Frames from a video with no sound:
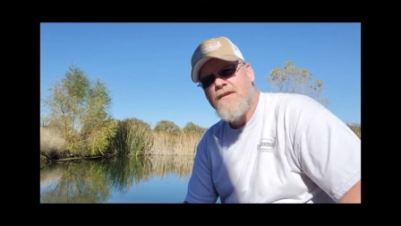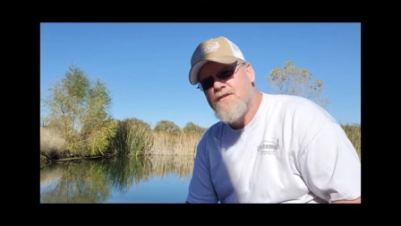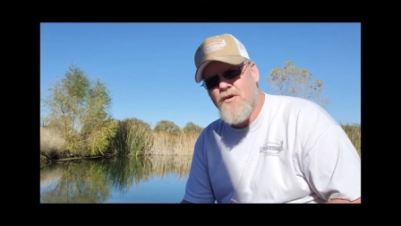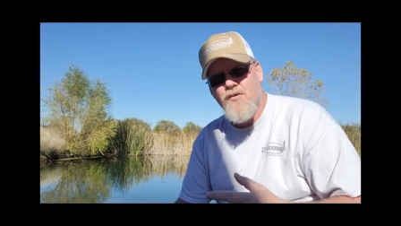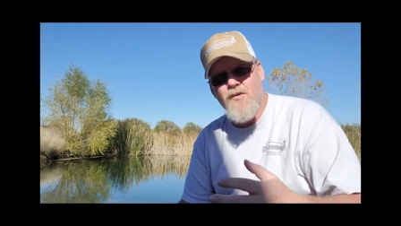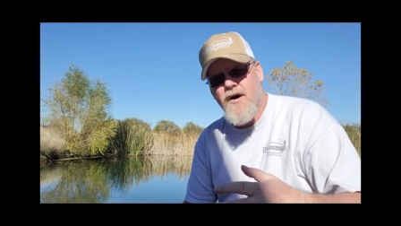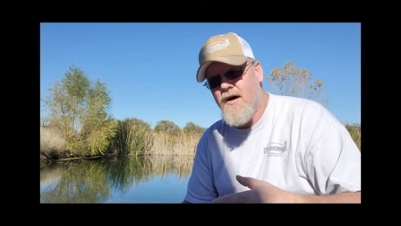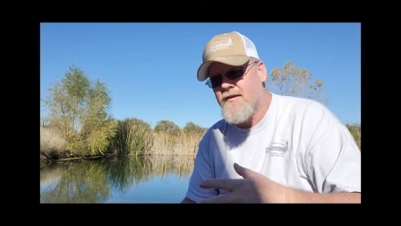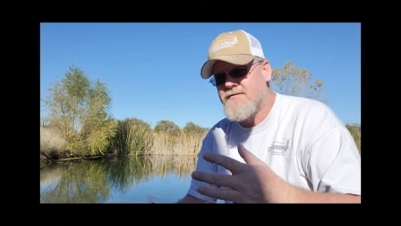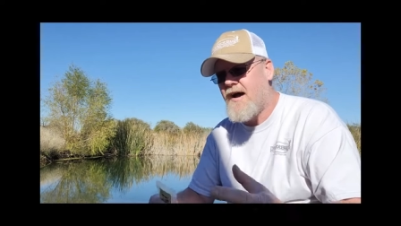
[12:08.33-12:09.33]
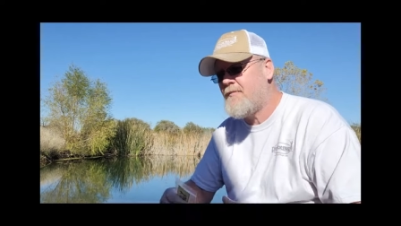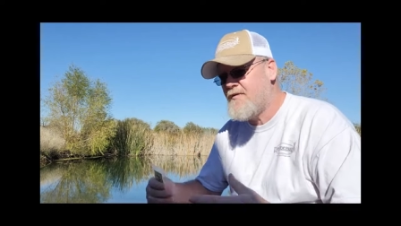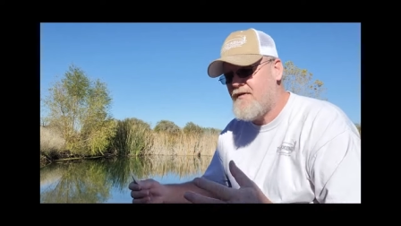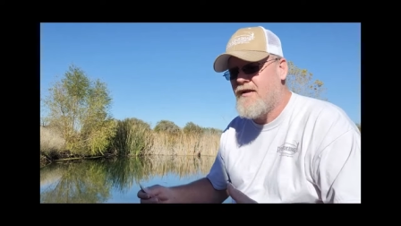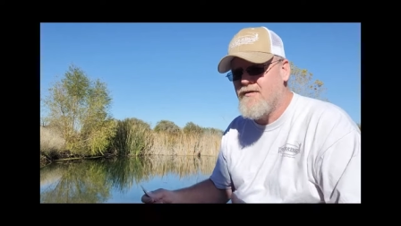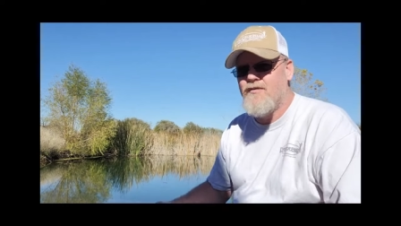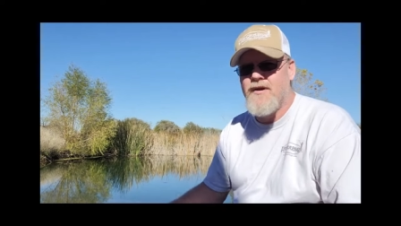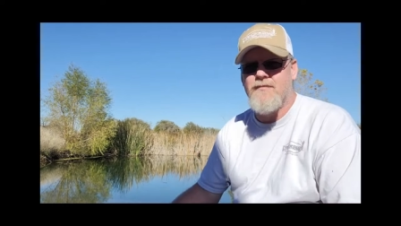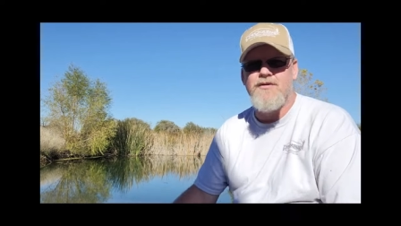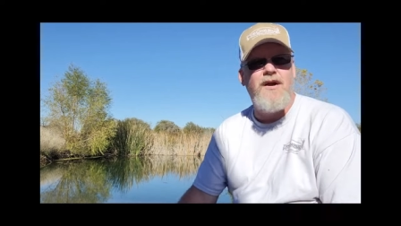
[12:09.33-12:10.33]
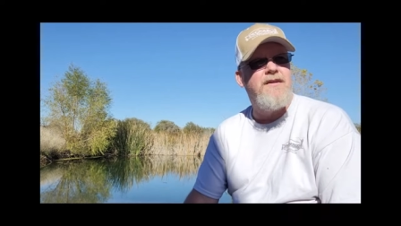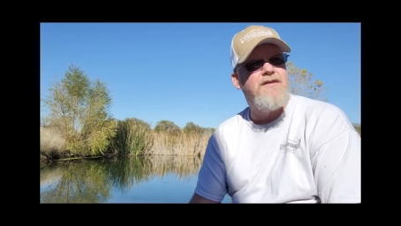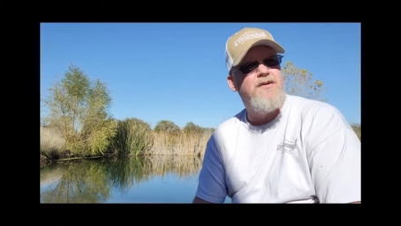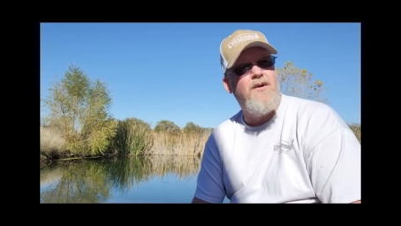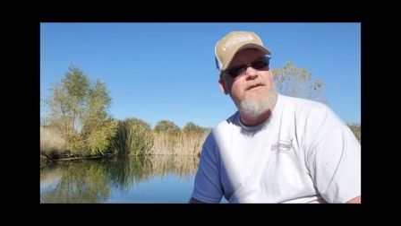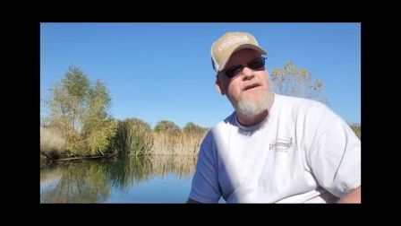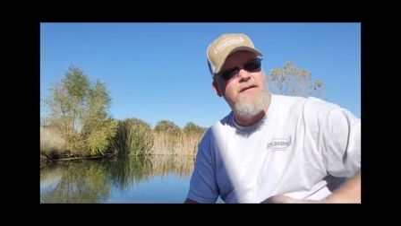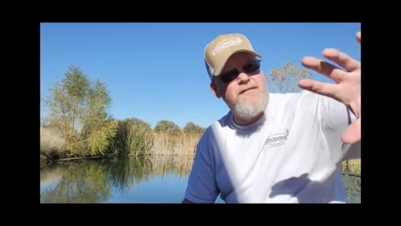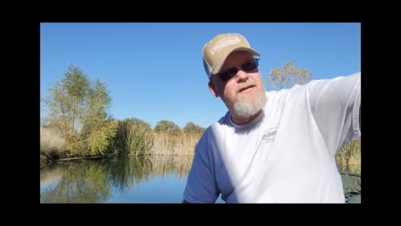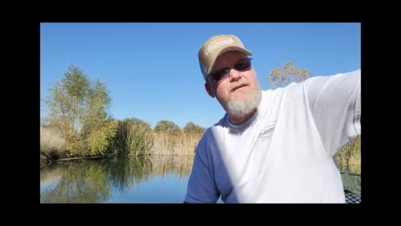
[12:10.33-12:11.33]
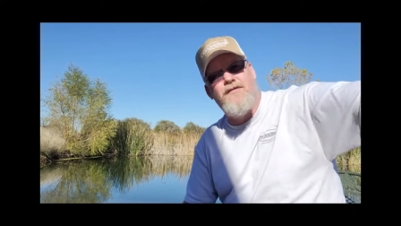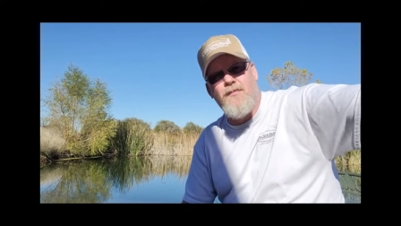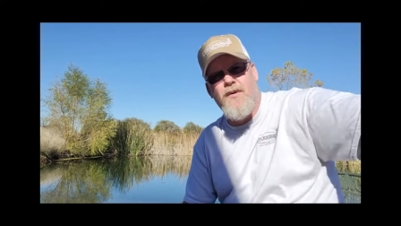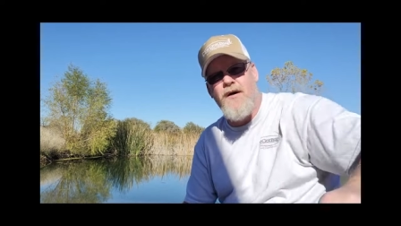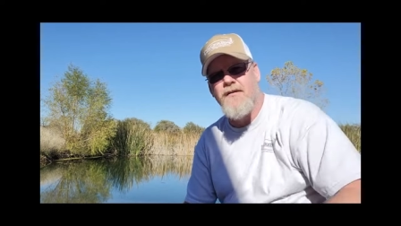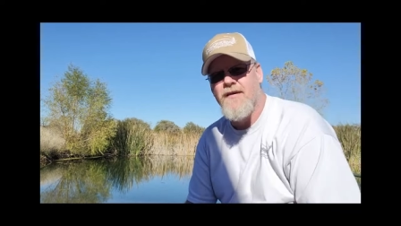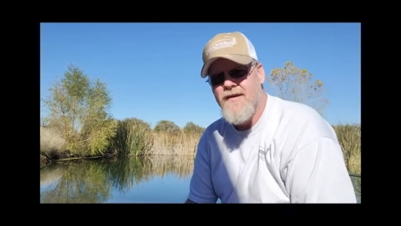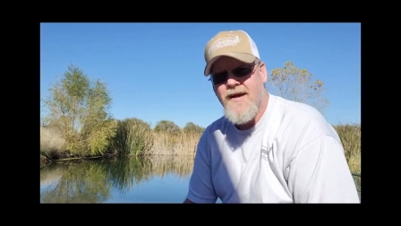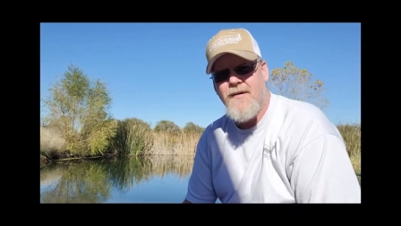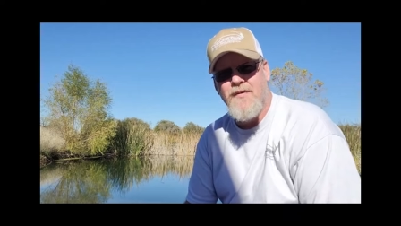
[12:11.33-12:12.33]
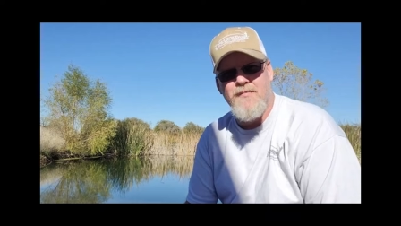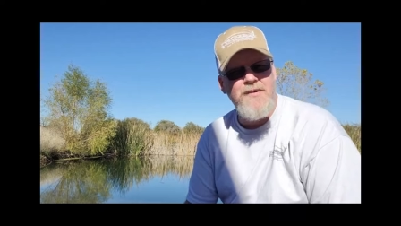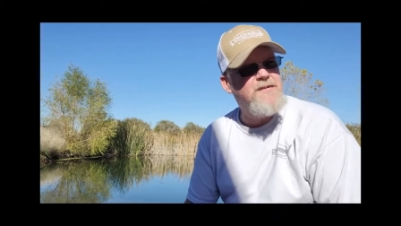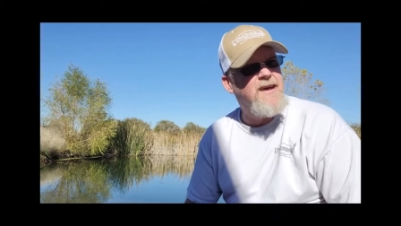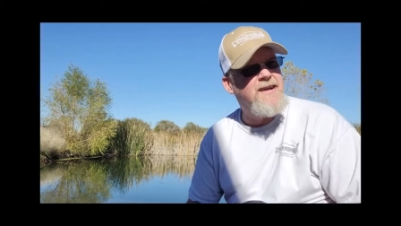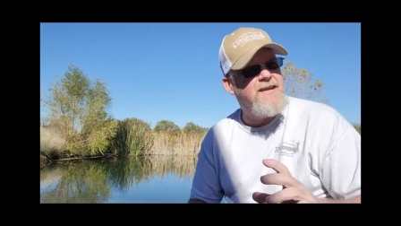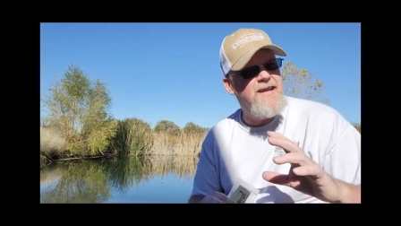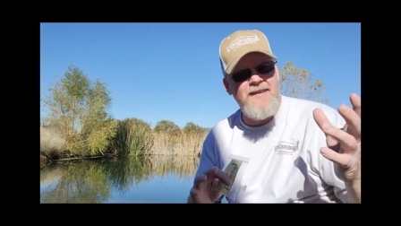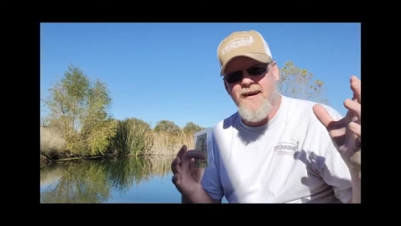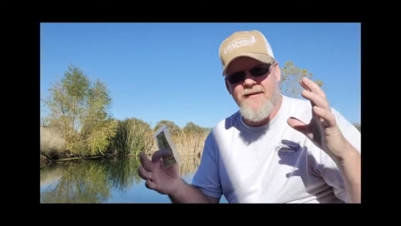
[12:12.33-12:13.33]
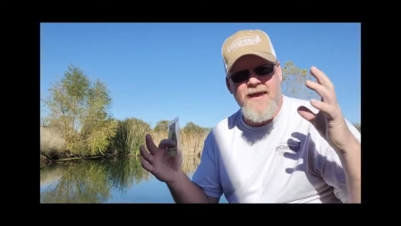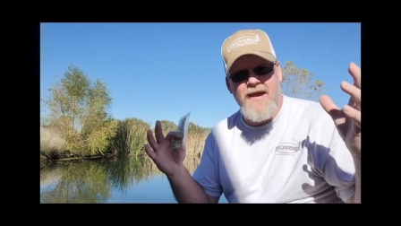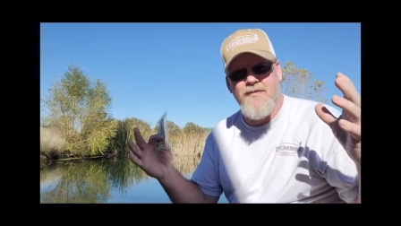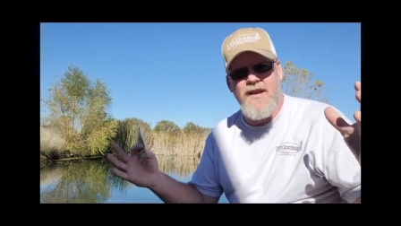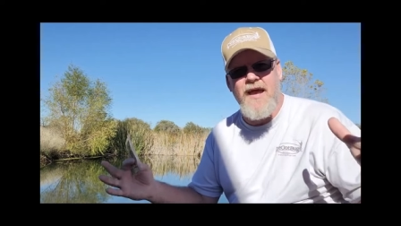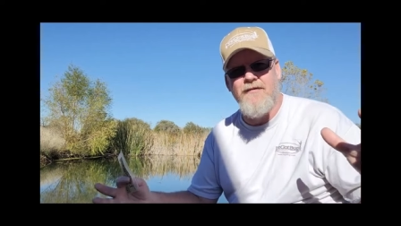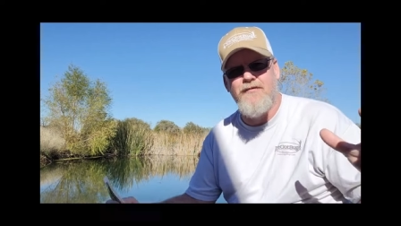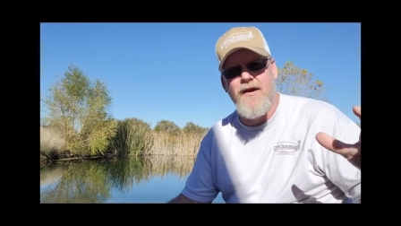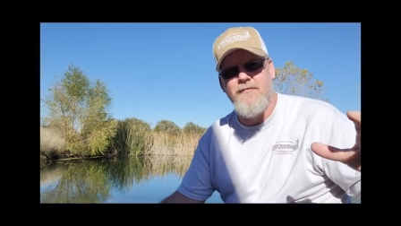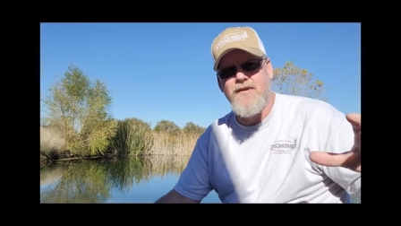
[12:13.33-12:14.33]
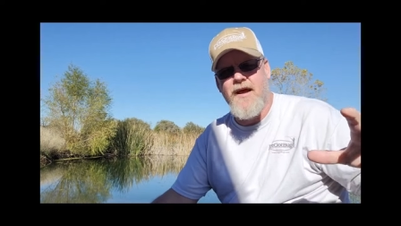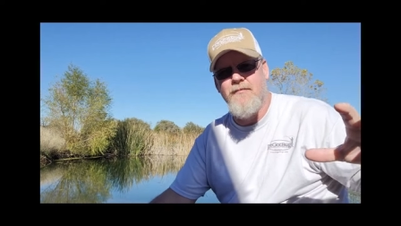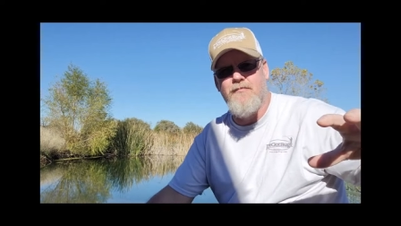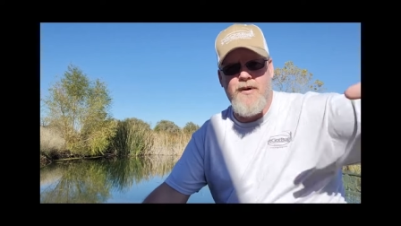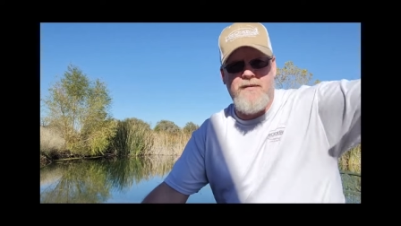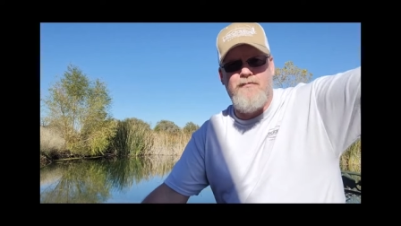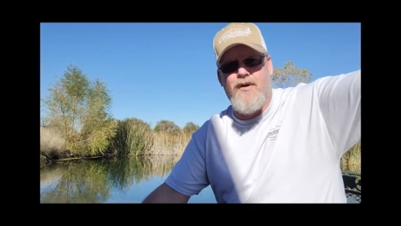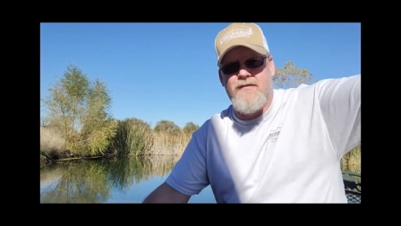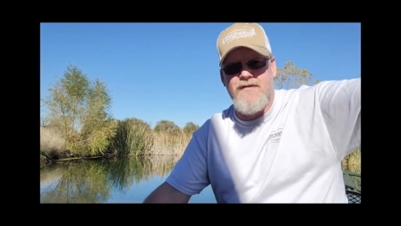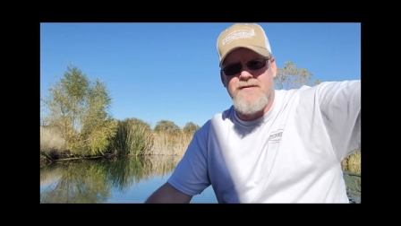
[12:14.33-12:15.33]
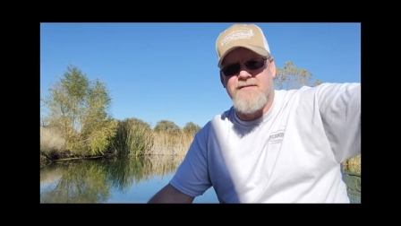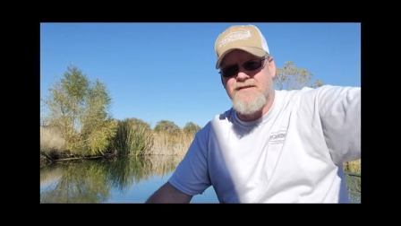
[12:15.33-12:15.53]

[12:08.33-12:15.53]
So on top of all of what I'm trying to do, on the other end of our pond, I'm going to build like a neat log cabin A-frame type bed and breakfast.